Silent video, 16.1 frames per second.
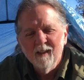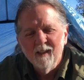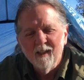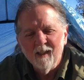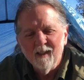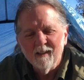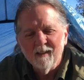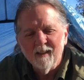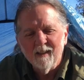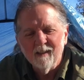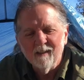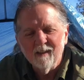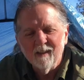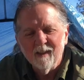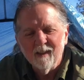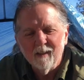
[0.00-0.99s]
and
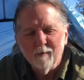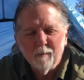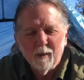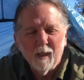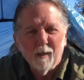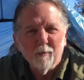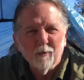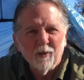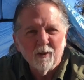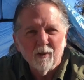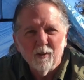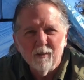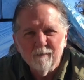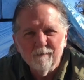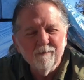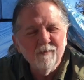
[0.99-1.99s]
then be able to,
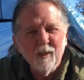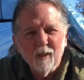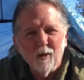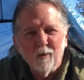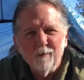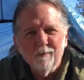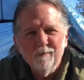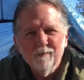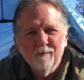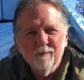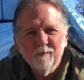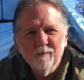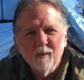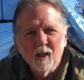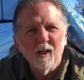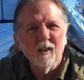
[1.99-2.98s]
you know,
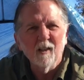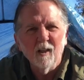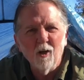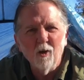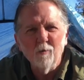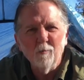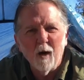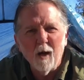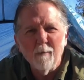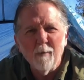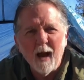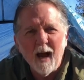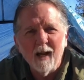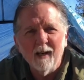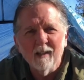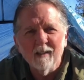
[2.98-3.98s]
unload my
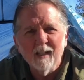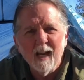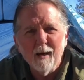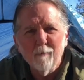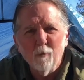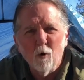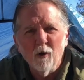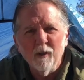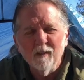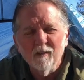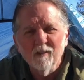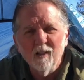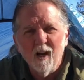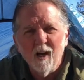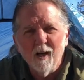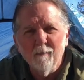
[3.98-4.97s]
pack at that point in
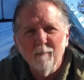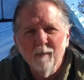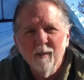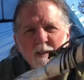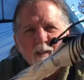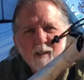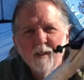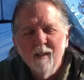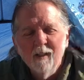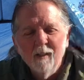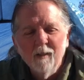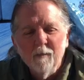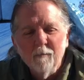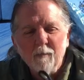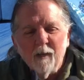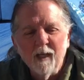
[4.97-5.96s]
time.
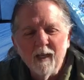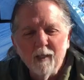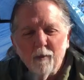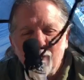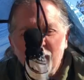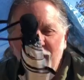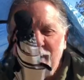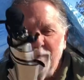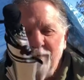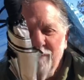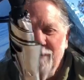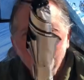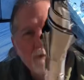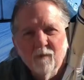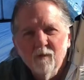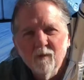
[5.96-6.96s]
But anyway,
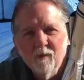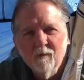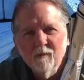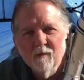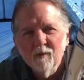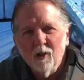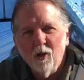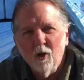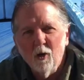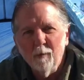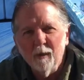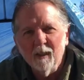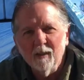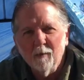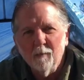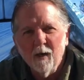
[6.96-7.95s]
so
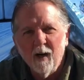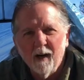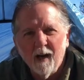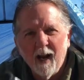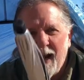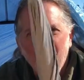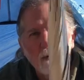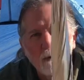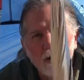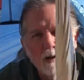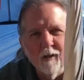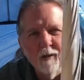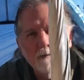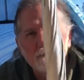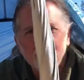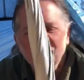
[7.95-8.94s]
because I'm not a hat
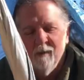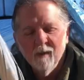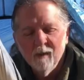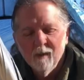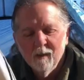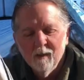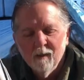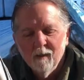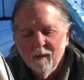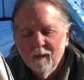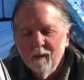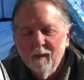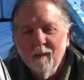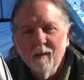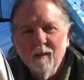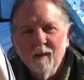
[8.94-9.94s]
wearer,
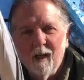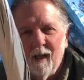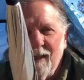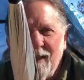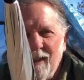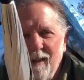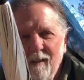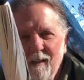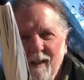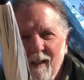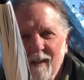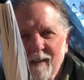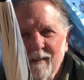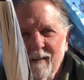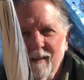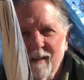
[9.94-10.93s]
I did
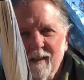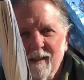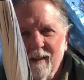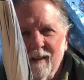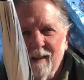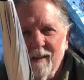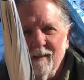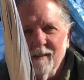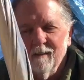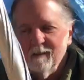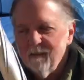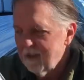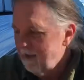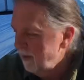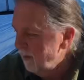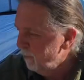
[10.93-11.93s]
get
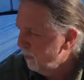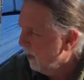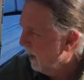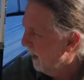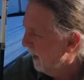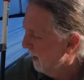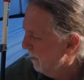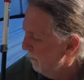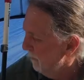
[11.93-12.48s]
an umbrella.